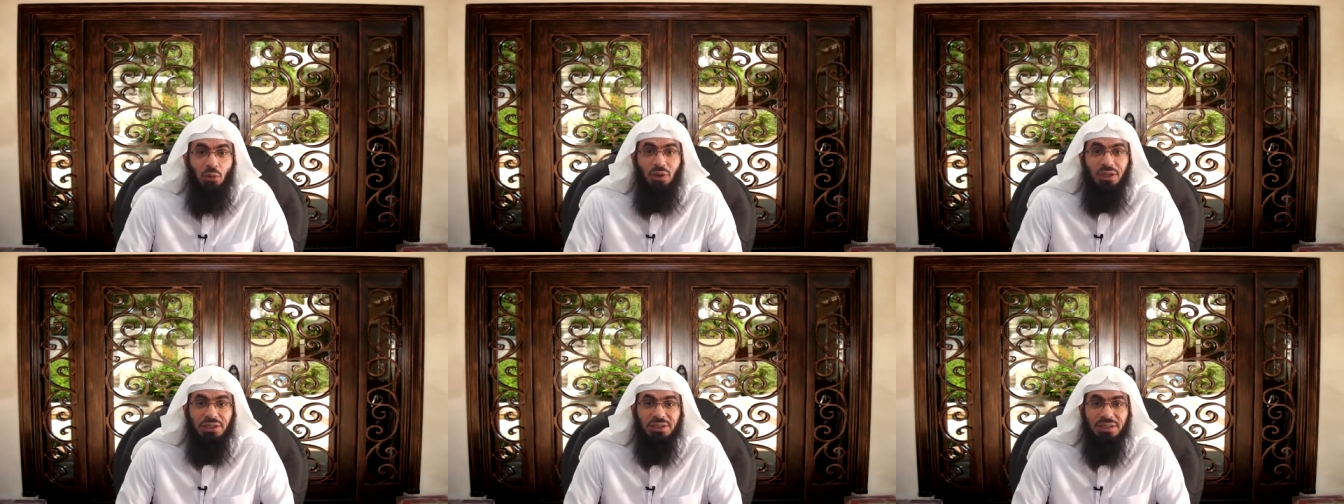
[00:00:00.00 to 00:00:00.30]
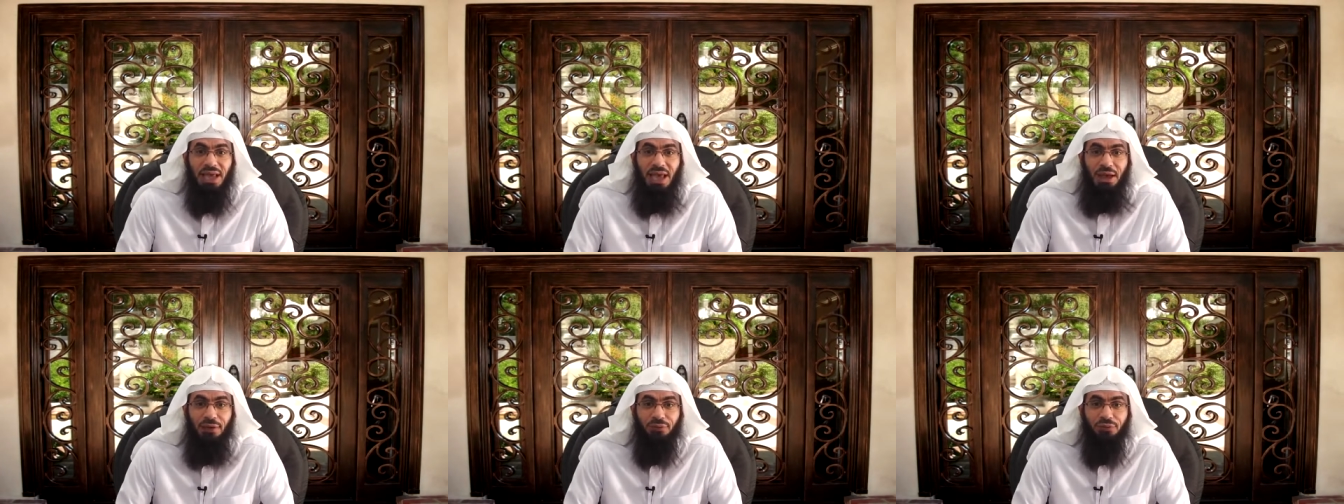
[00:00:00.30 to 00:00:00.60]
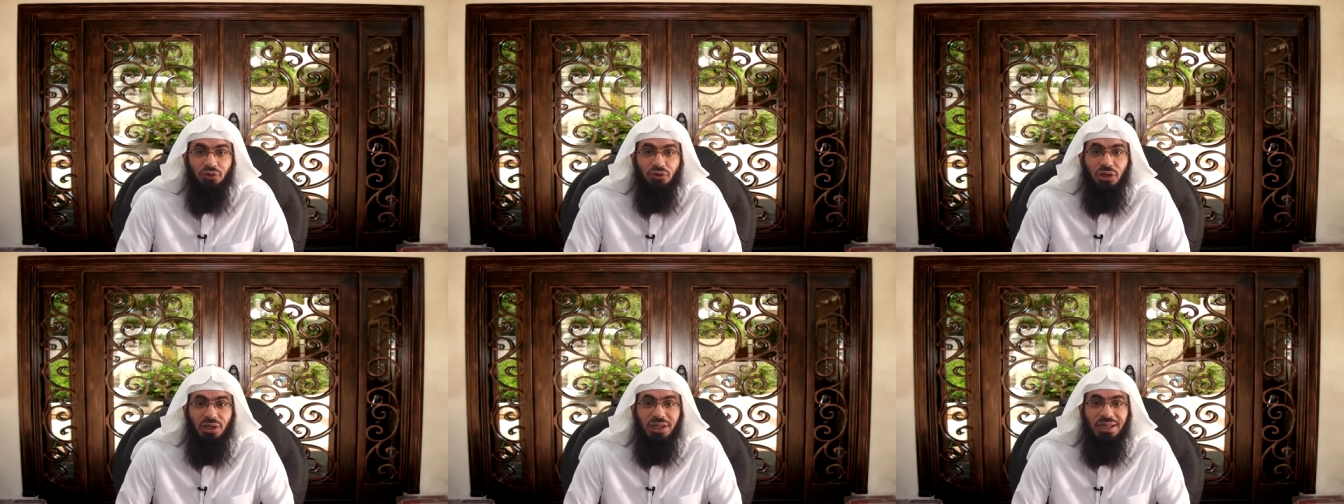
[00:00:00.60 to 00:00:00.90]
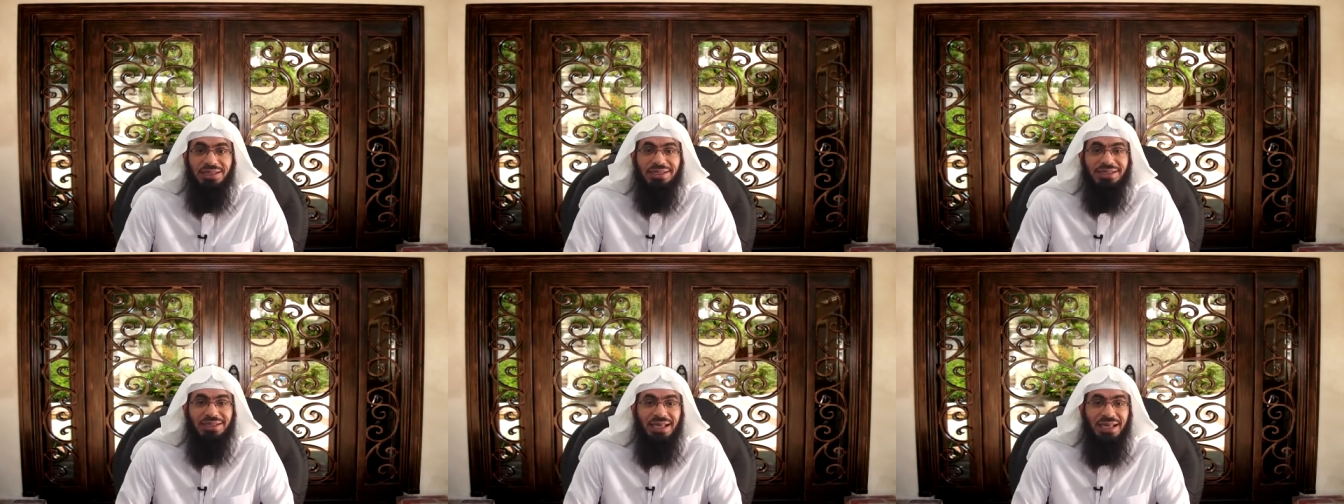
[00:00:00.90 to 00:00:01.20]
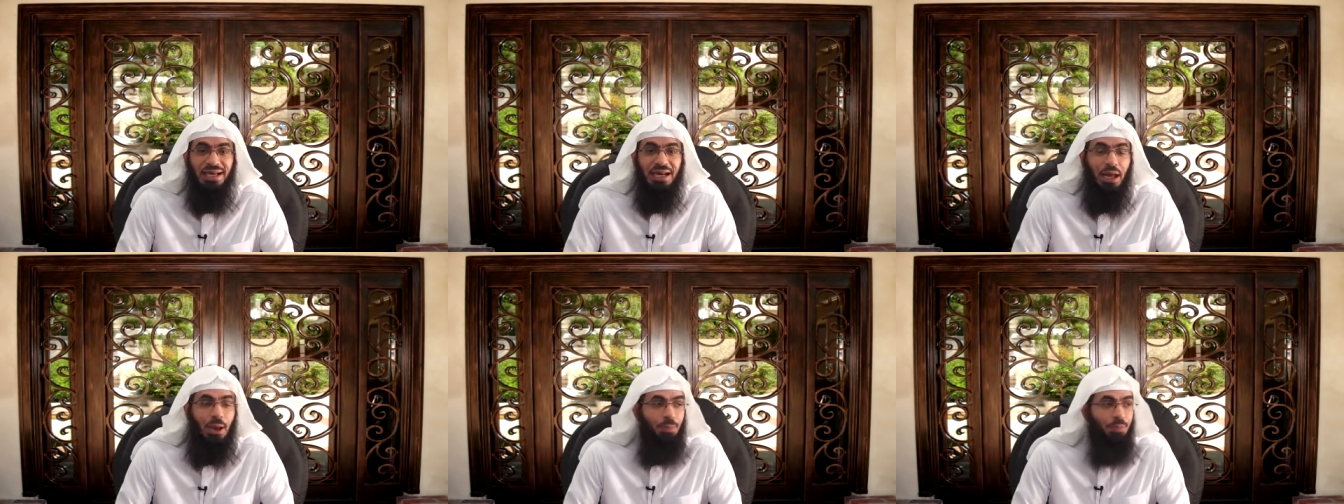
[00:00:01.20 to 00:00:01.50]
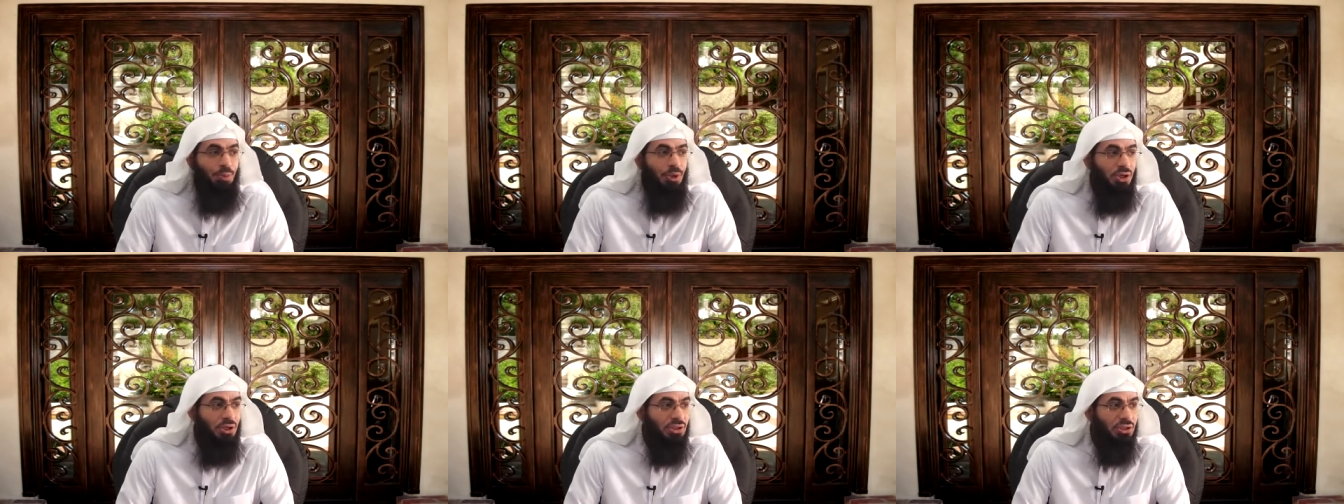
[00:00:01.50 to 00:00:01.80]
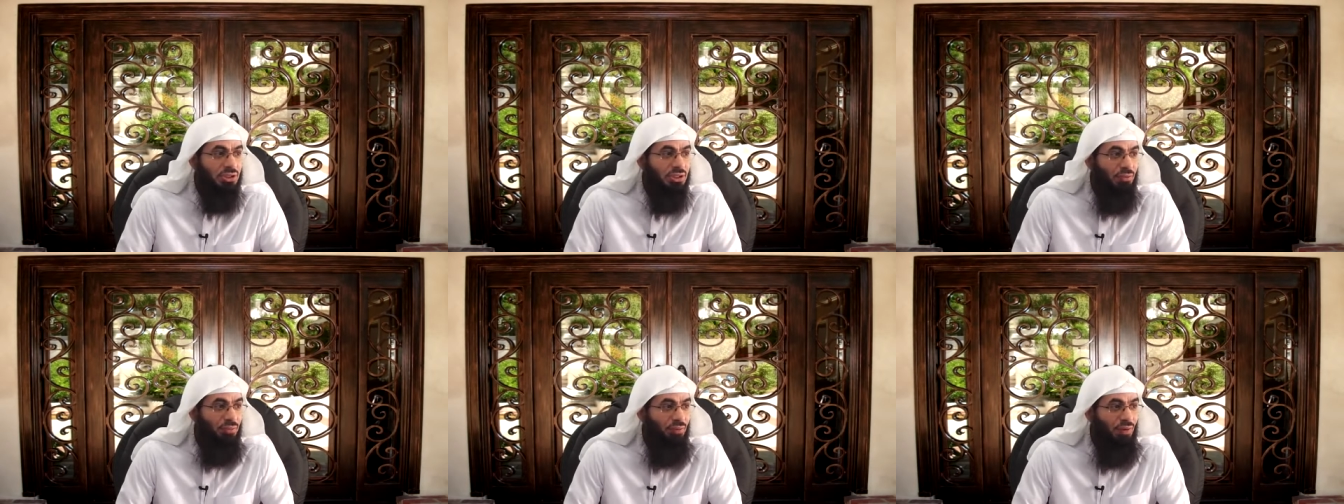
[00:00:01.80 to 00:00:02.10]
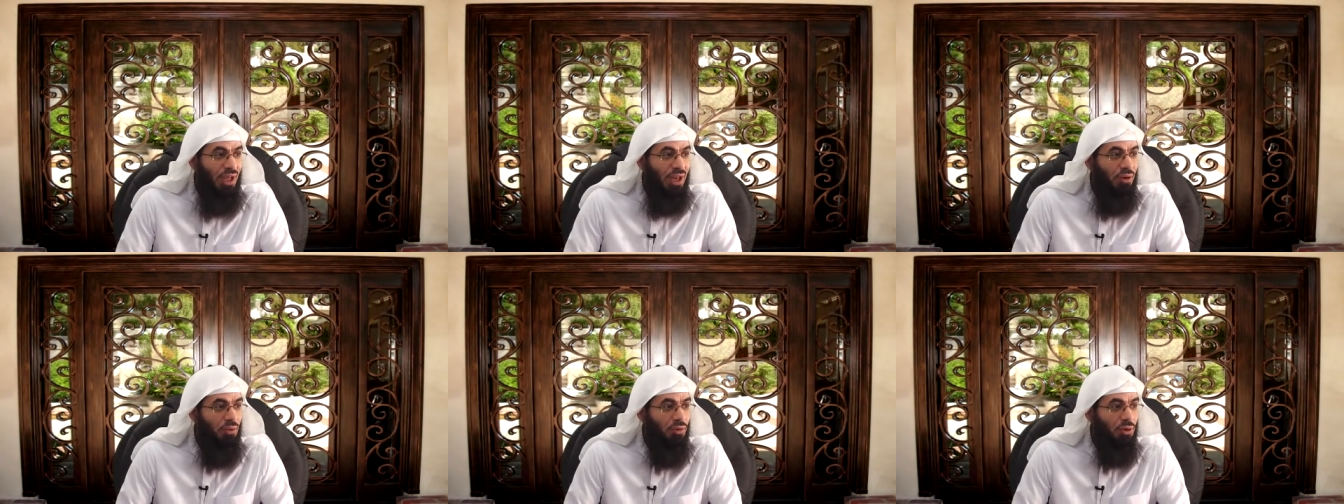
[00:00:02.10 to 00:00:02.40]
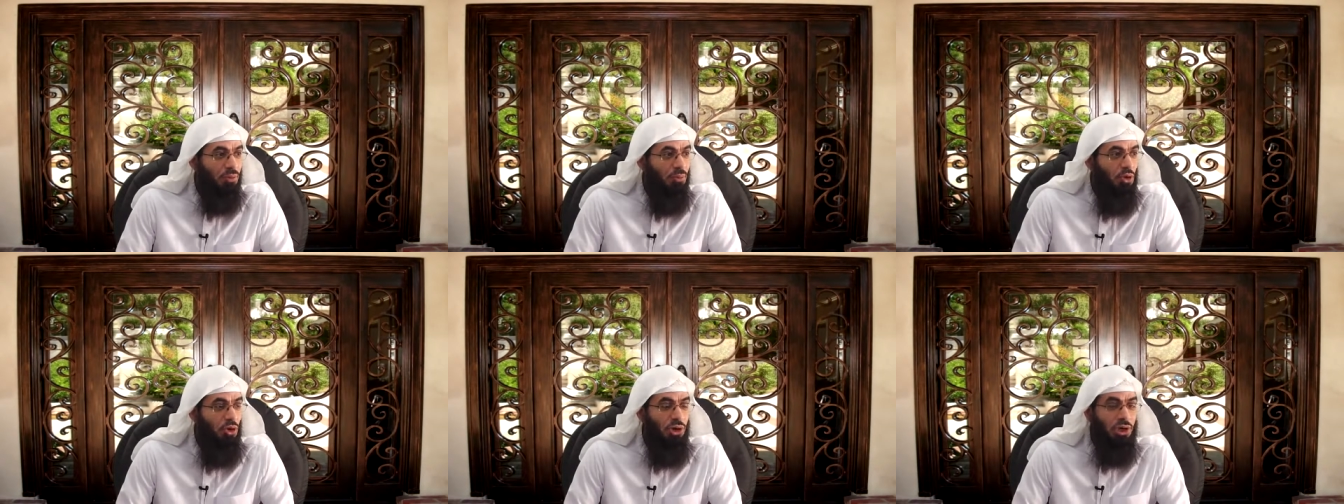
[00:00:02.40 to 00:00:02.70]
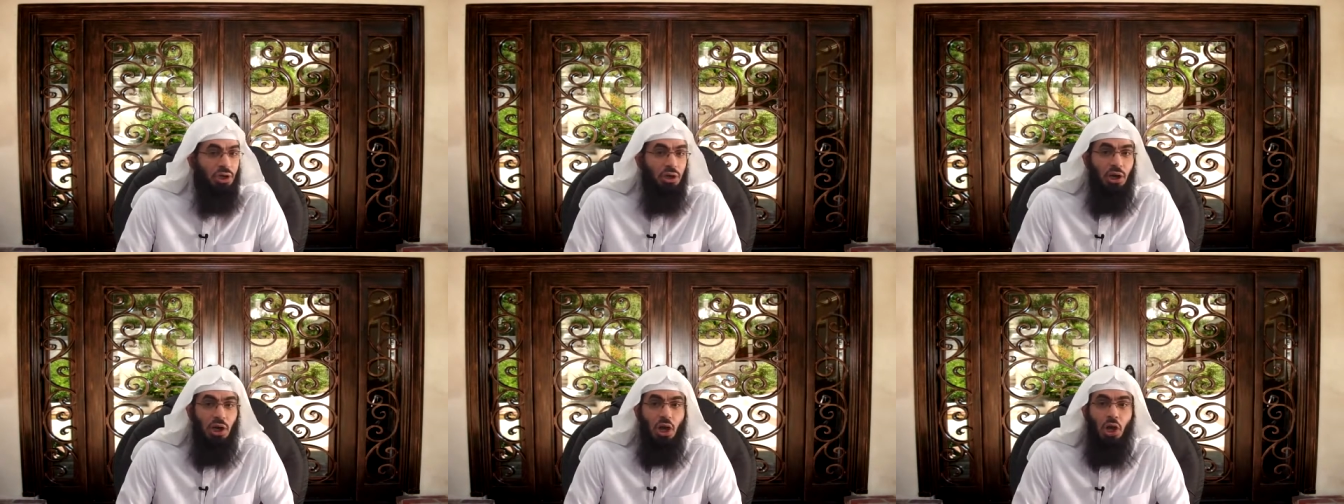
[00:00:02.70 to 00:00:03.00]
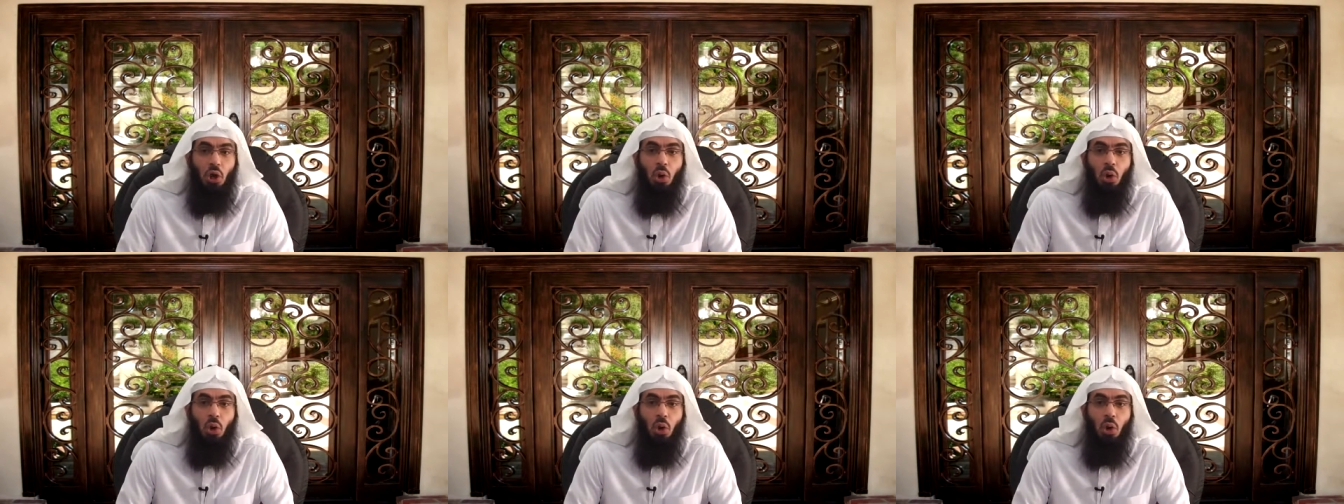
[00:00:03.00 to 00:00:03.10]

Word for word: What's after it? The sun appears the following morning,